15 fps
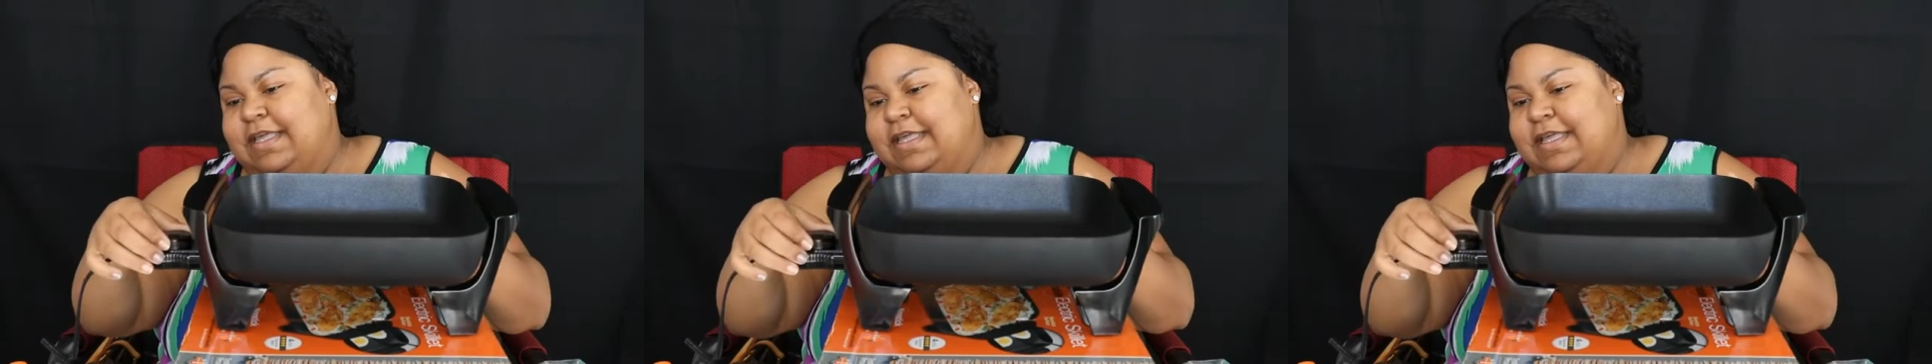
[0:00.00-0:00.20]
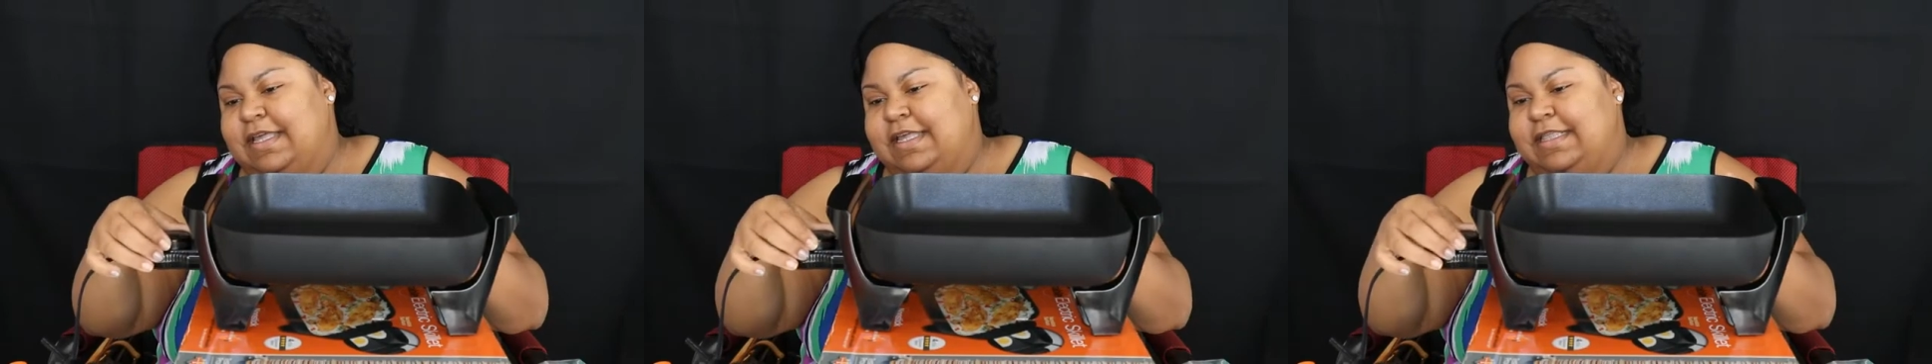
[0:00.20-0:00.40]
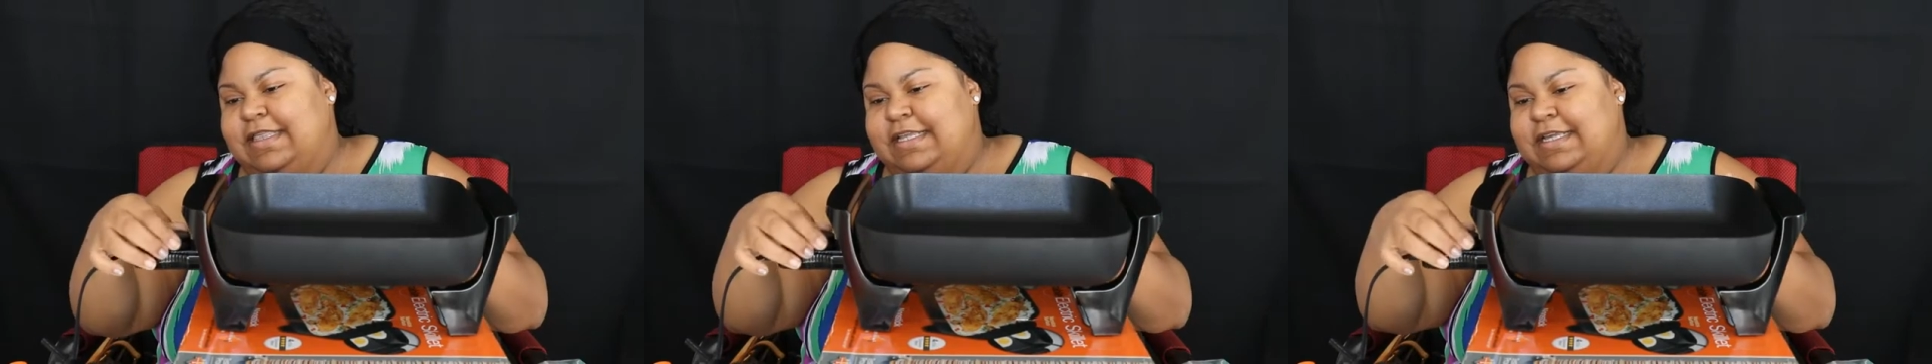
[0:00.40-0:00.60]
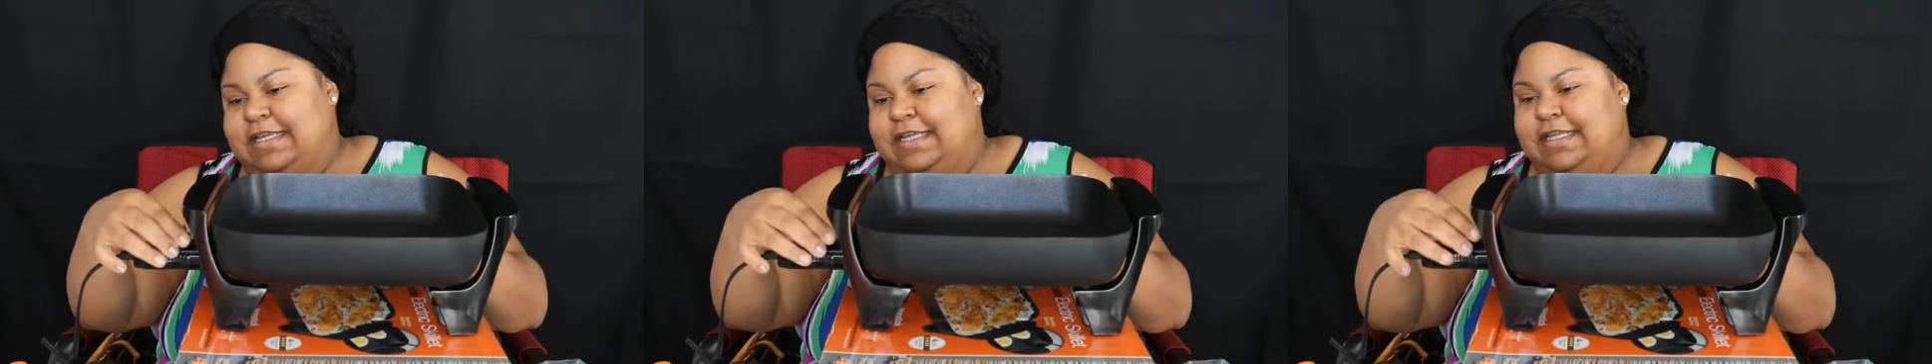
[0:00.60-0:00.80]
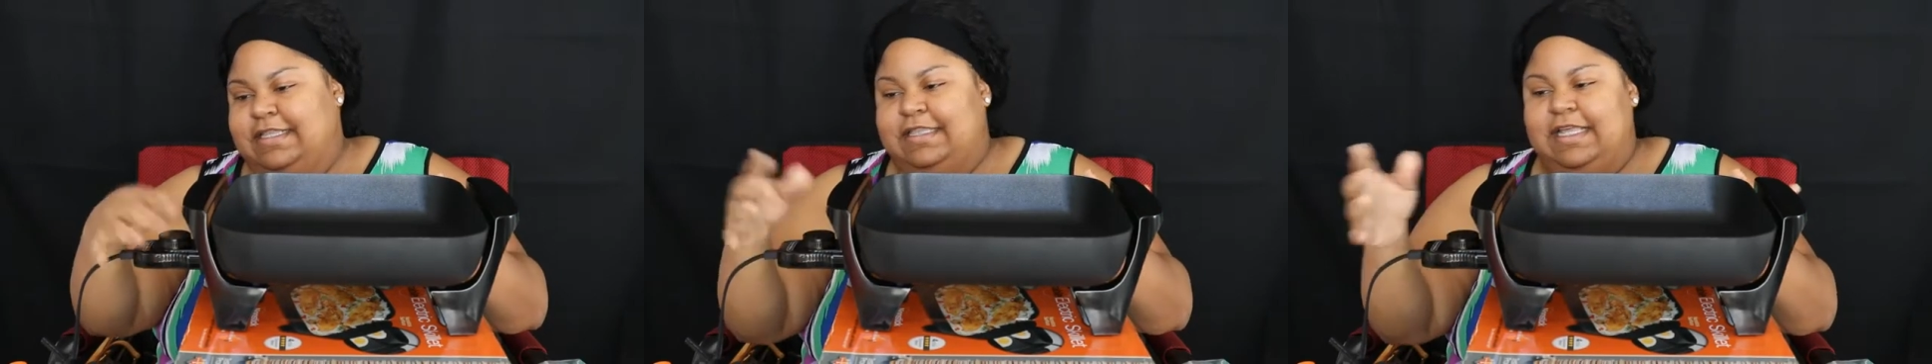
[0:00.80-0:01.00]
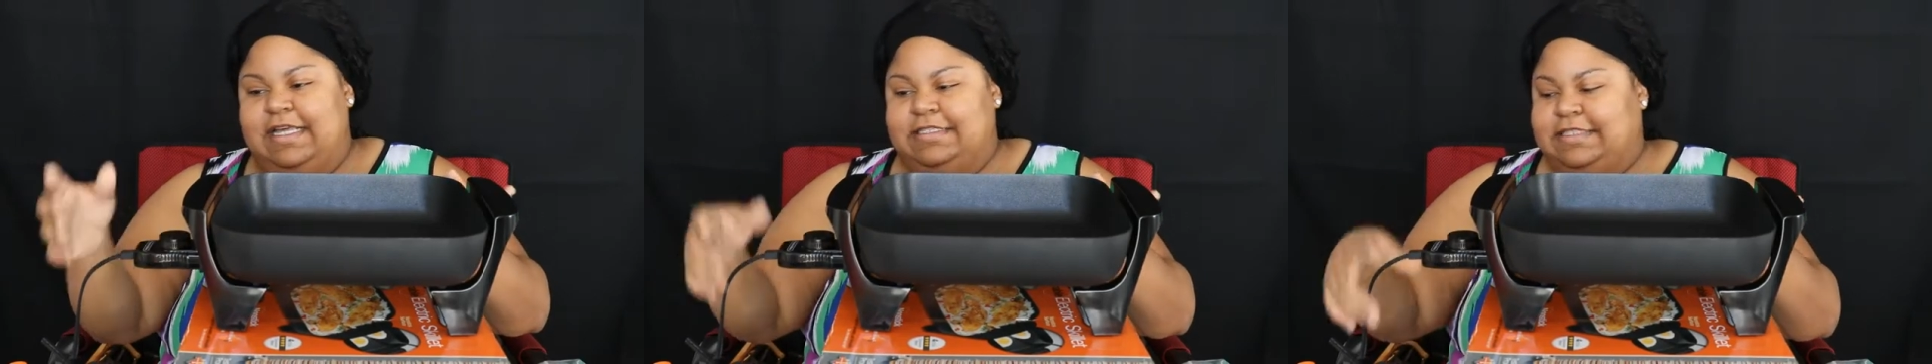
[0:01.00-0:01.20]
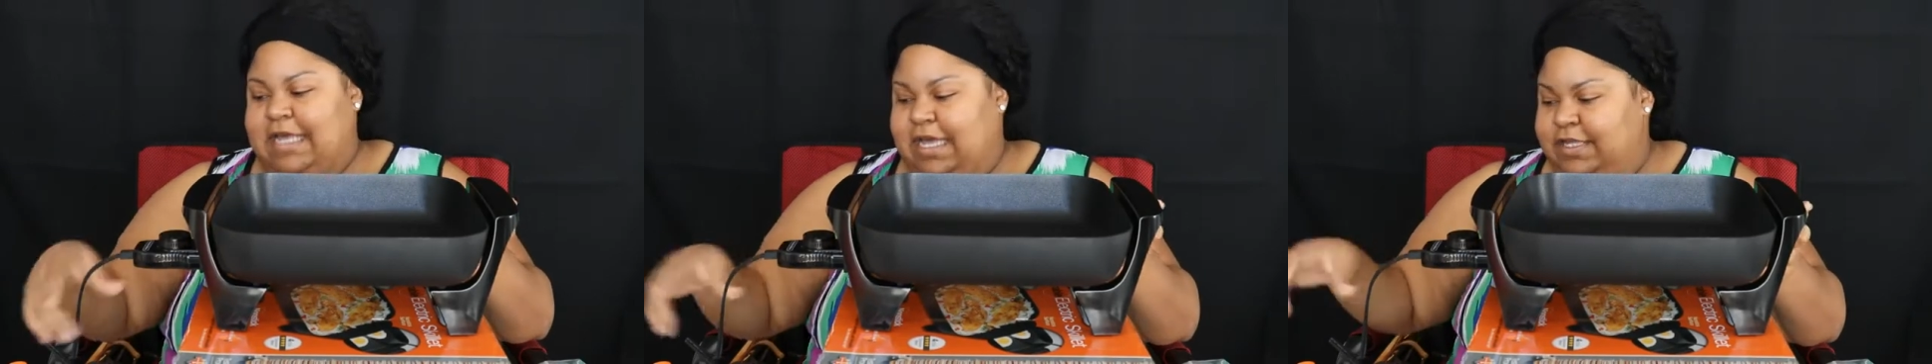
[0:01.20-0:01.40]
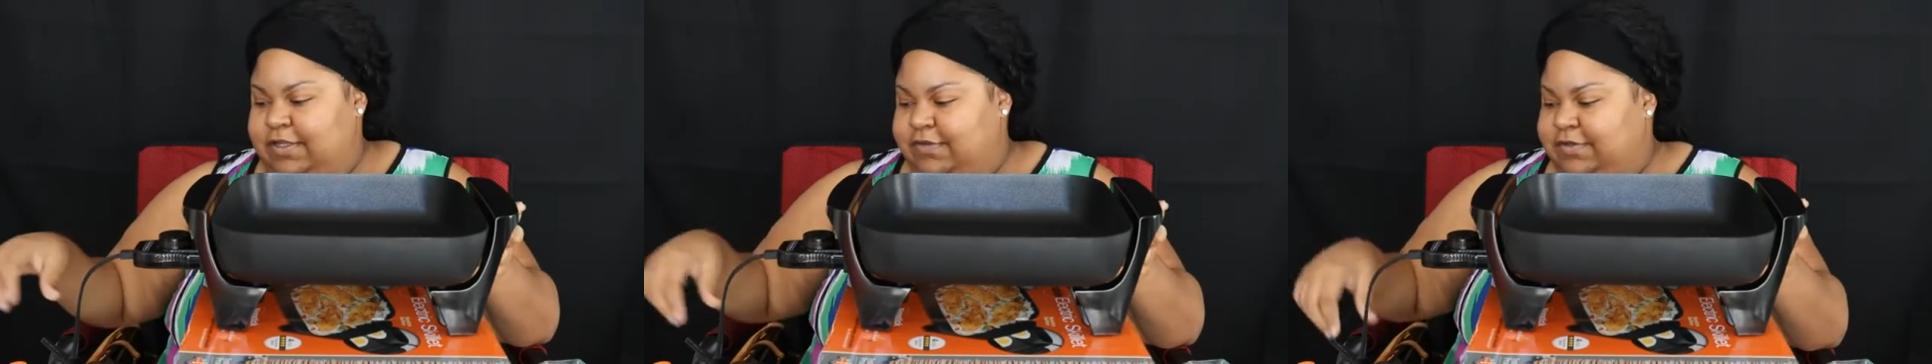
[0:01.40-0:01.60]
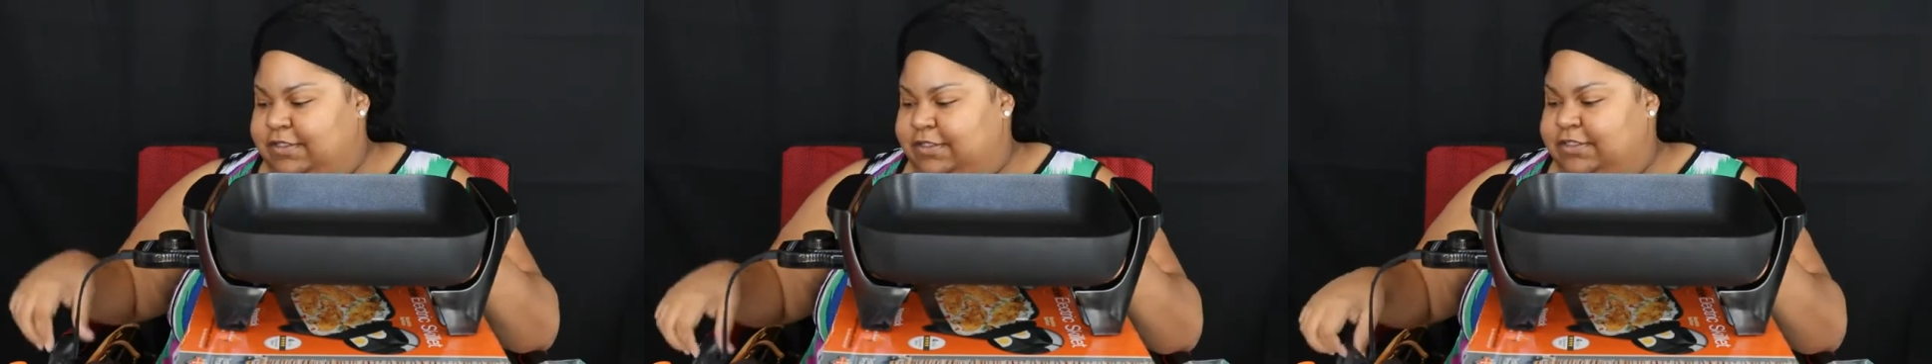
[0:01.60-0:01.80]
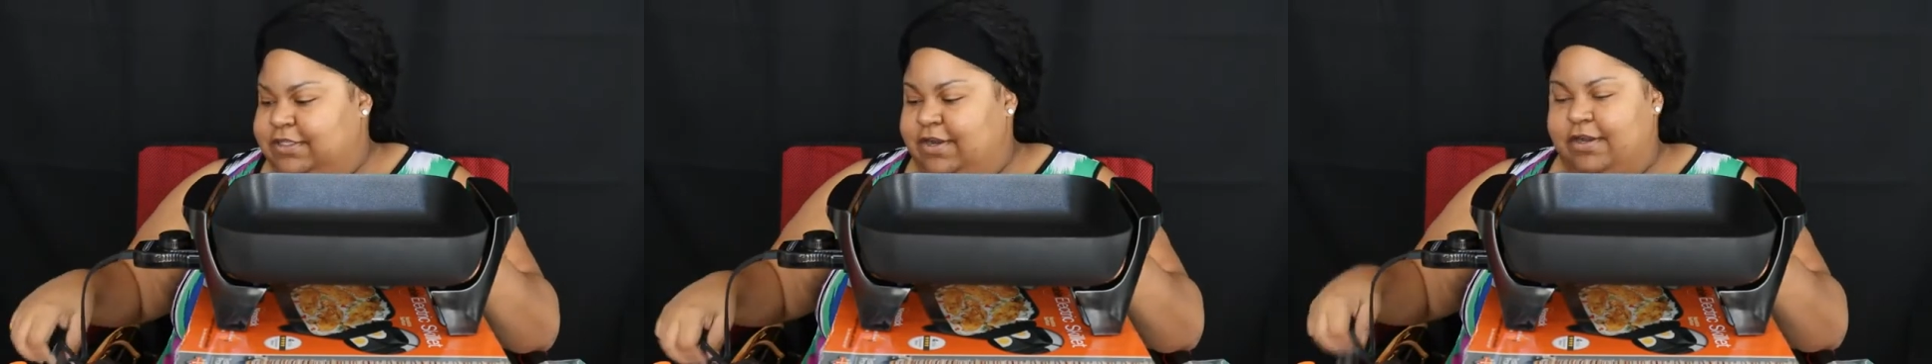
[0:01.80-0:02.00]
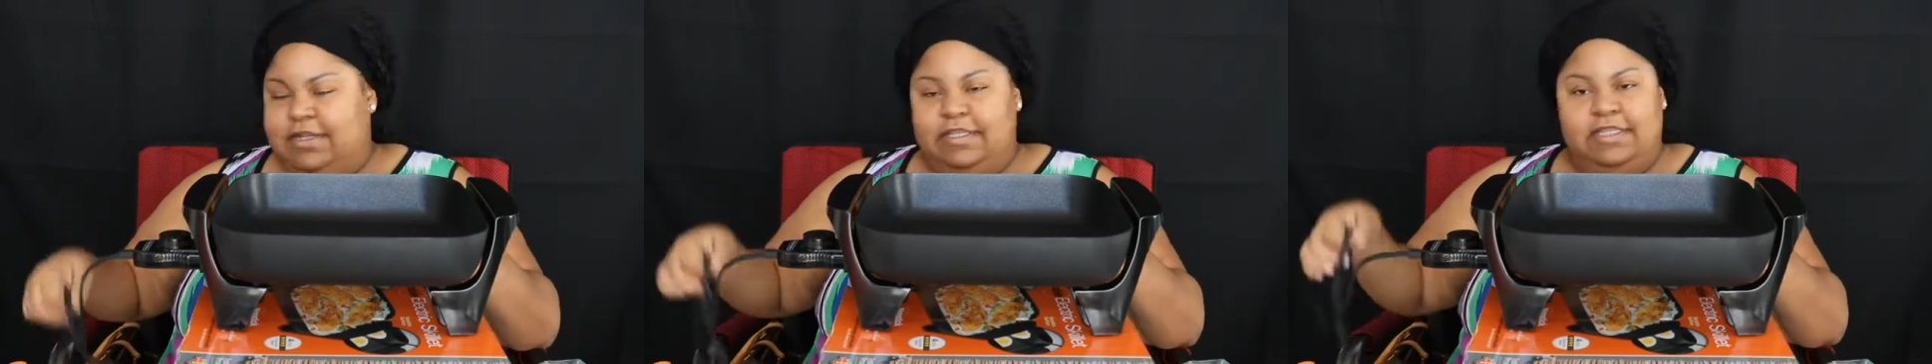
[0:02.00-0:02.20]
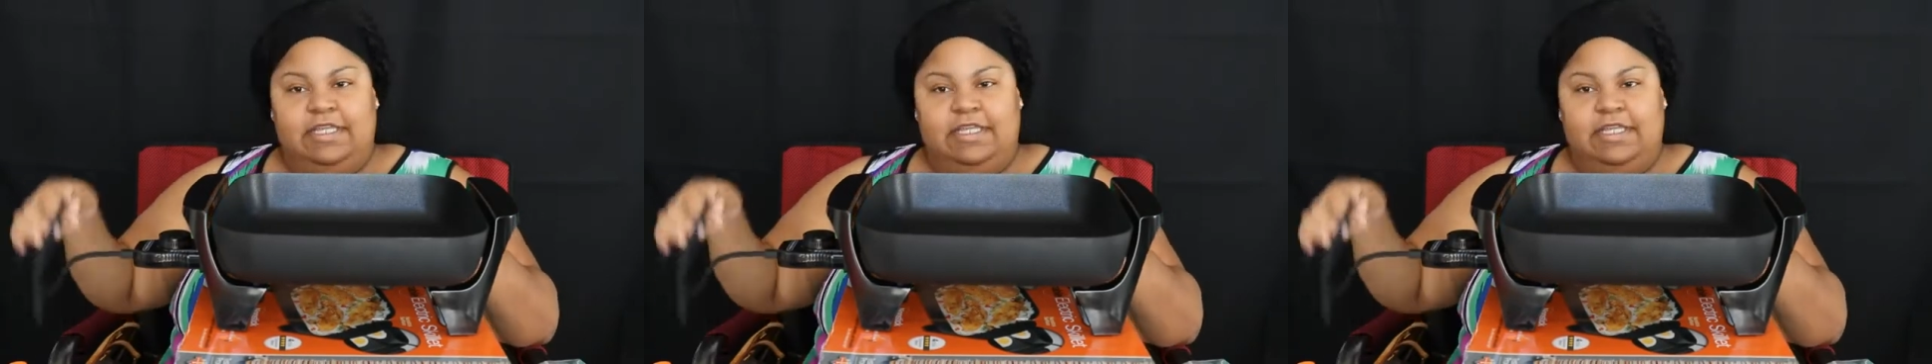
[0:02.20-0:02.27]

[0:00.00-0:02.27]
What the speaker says: then that's how you insert it.